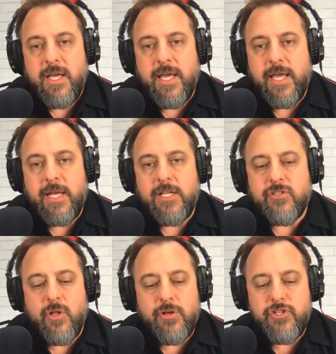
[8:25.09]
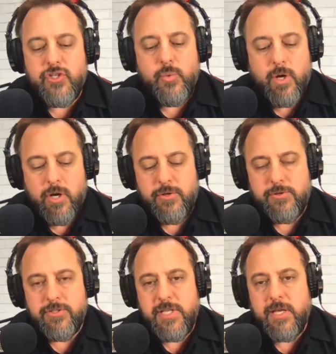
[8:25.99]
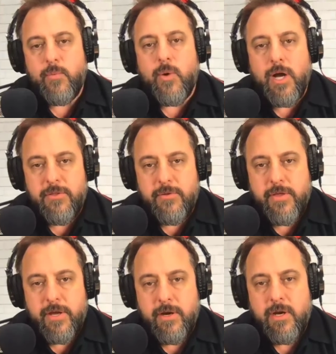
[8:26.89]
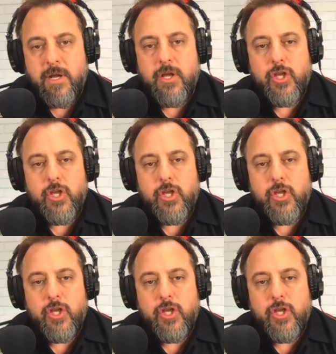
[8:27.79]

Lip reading: And as long as you understand why they're there,